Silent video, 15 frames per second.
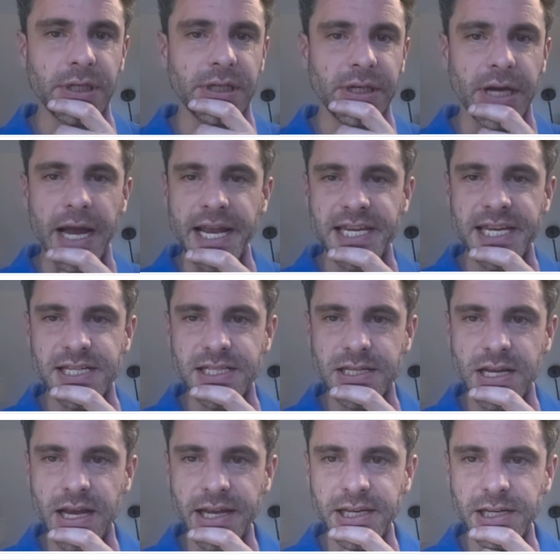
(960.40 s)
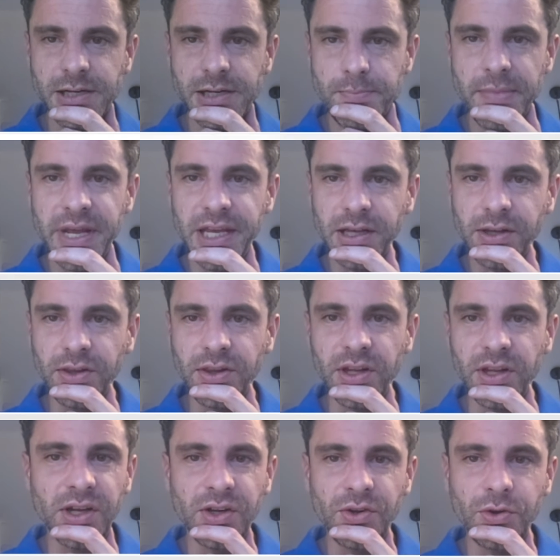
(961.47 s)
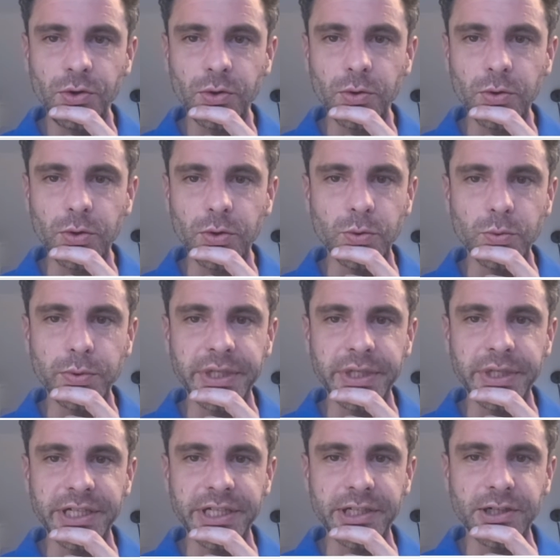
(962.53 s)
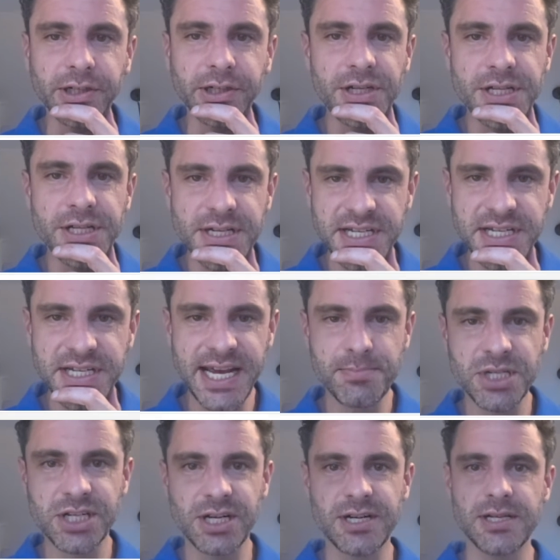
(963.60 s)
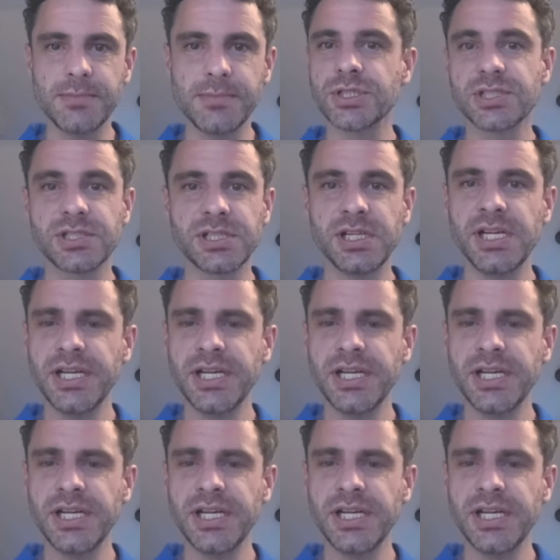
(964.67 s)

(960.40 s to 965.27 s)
I can make these weird tab stops.